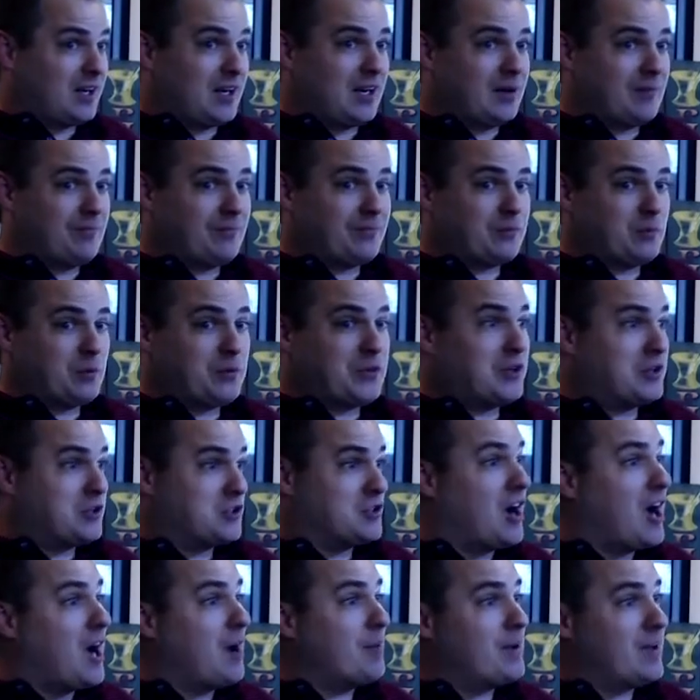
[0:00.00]
their
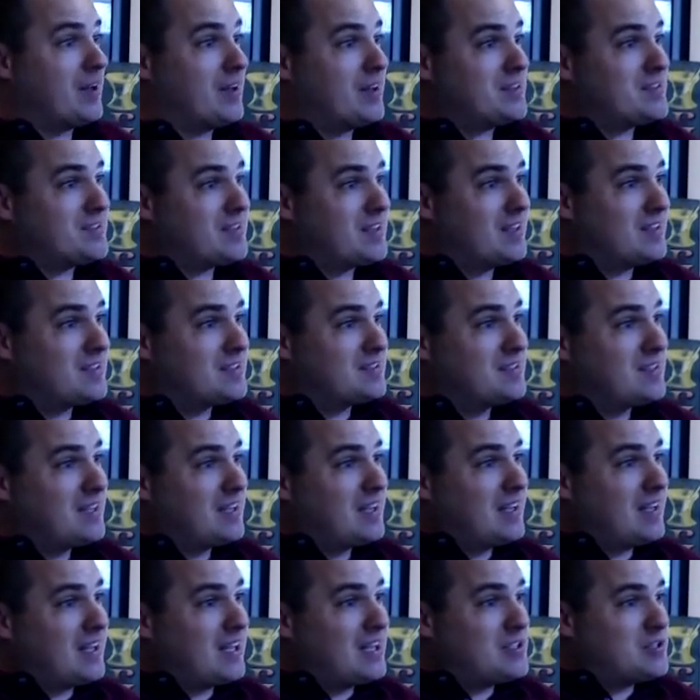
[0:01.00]
job is
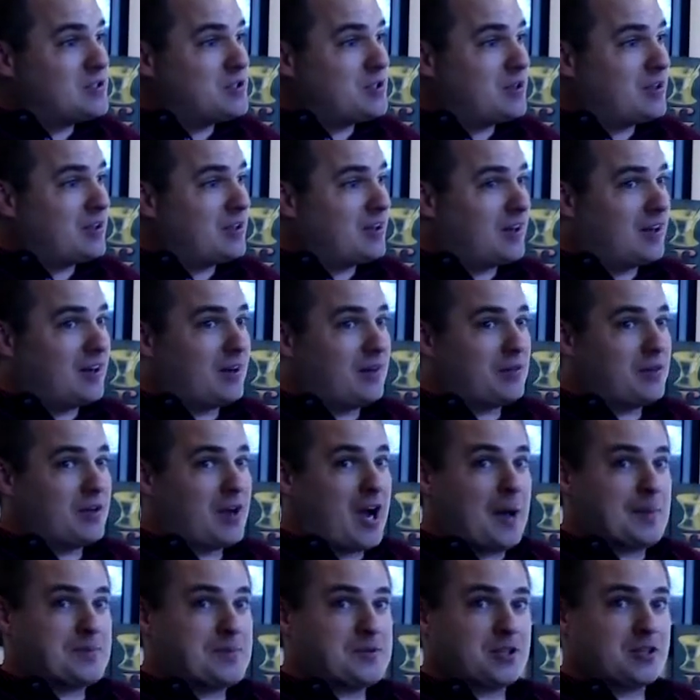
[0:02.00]
the
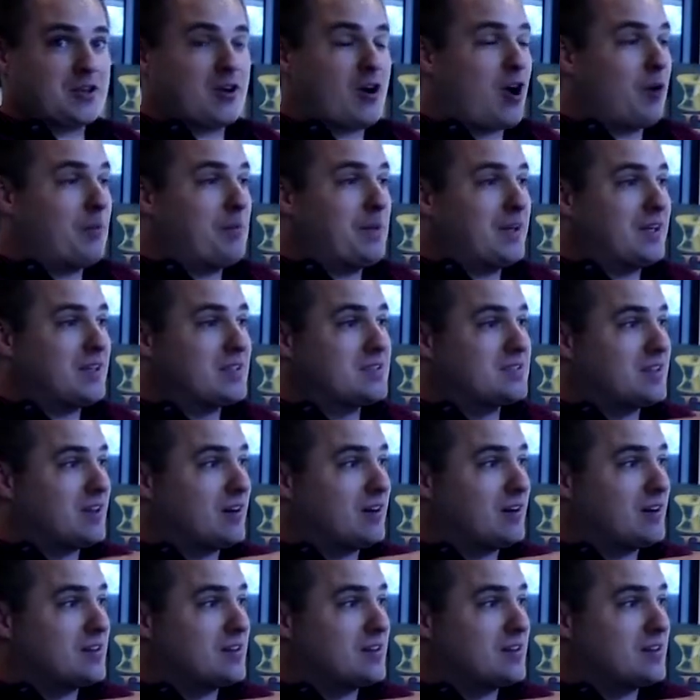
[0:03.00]
cops are called because there's